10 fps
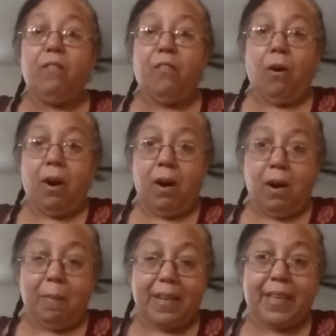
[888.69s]

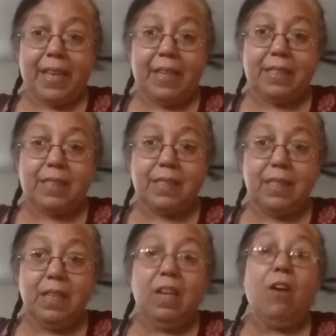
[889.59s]
for my kids,
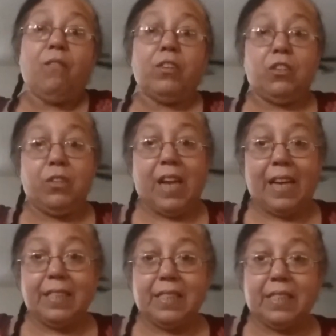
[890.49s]
for the
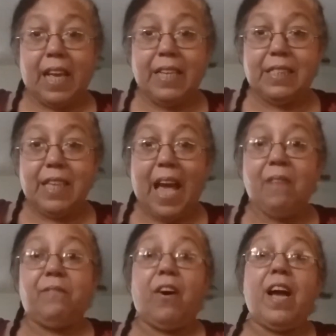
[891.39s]
United States,
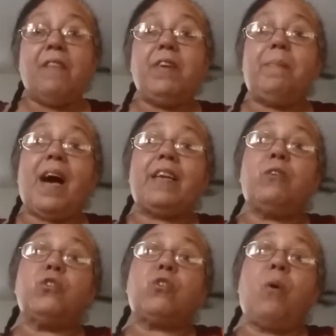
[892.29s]
and for everybody
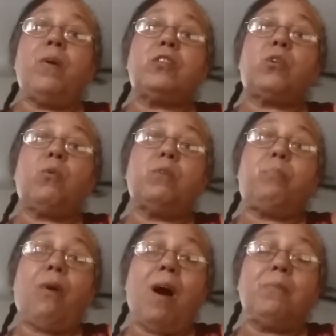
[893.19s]
who's going
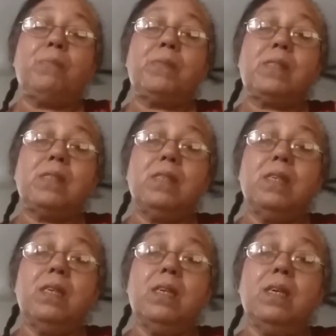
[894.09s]
through problems.
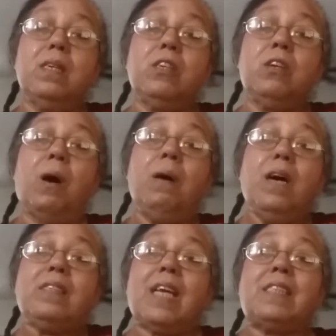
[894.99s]
You know,
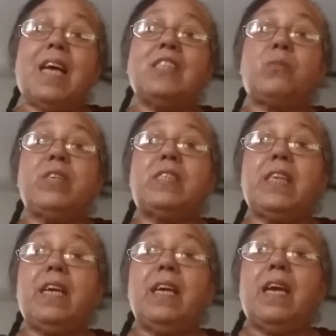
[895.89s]
sometimes we
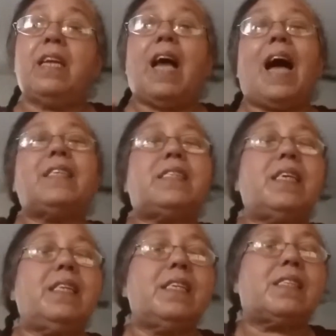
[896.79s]
see, and I
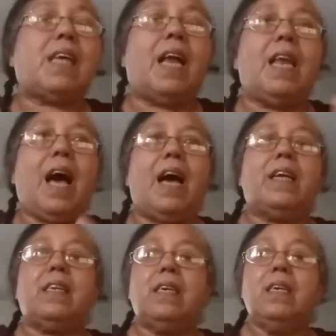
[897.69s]
see this a
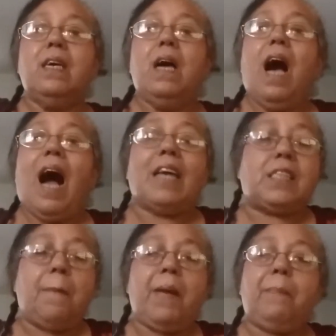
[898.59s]
lot. I
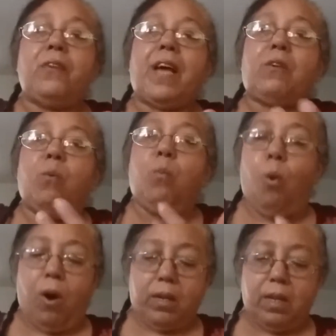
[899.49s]
see people that could
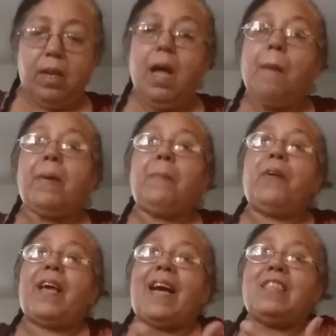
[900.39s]
walk.
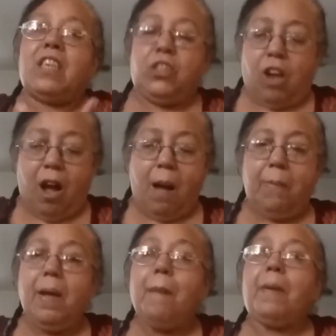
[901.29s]
people that got a job,